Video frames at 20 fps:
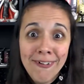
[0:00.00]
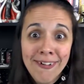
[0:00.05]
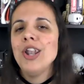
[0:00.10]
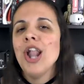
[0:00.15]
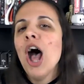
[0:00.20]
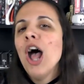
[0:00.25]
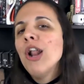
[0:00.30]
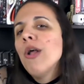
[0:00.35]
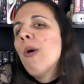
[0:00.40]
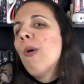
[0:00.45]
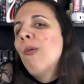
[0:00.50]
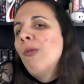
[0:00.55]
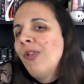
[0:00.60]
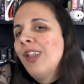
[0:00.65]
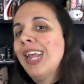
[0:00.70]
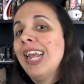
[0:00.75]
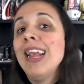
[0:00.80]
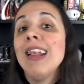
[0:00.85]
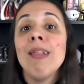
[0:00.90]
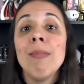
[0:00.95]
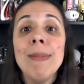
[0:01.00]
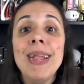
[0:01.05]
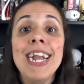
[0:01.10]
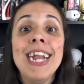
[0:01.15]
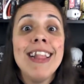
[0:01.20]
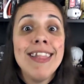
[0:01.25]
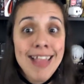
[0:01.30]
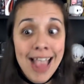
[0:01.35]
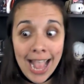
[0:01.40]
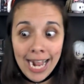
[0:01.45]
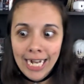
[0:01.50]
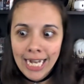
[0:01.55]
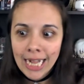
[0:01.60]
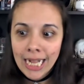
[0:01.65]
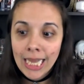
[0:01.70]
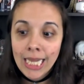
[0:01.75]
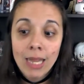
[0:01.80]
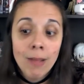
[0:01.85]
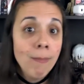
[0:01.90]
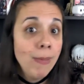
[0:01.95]
Not only is Mina
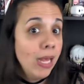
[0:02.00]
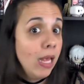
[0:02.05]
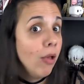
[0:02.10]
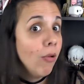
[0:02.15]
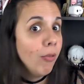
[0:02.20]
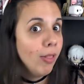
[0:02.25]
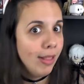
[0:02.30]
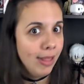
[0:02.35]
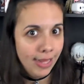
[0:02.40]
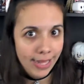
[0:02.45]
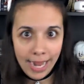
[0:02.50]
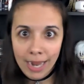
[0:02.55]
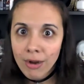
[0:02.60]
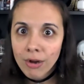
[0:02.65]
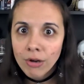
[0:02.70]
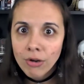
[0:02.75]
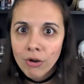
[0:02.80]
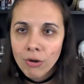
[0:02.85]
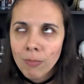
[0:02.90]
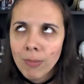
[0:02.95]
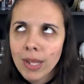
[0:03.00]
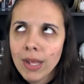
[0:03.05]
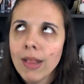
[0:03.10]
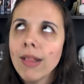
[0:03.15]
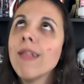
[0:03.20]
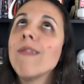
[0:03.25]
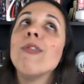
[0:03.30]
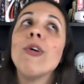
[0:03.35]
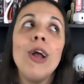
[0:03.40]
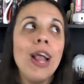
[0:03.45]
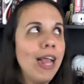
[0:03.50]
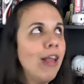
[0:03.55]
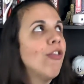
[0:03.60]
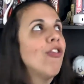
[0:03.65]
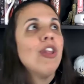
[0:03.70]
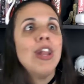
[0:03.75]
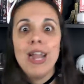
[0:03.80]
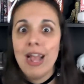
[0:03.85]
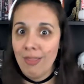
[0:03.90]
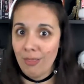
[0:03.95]
technically a POC character because of her
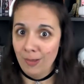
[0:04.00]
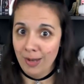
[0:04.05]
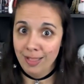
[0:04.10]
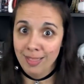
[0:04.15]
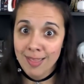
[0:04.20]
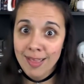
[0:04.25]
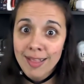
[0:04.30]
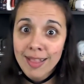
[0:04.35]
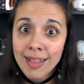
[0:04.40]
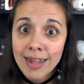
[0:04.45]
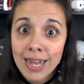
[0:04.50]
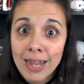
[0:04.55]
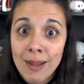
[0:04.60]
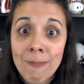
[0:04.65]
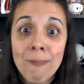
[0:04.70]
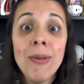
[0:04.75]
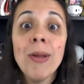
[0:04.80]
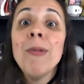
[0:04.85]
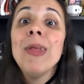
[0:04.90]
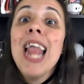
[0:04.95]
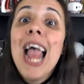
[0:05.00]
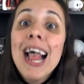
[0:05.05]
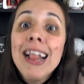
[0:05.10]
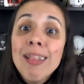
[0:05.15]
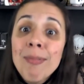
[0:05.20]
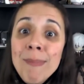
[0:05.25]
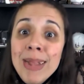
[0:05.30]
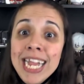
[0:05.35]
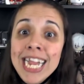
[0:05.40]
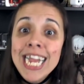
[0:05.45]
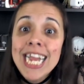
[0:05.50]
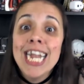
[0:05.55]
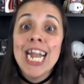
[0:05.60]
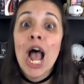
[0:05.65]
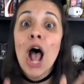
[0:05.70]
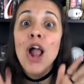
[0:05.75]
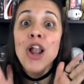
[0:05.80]
Asian ethnicity, but Yasmin,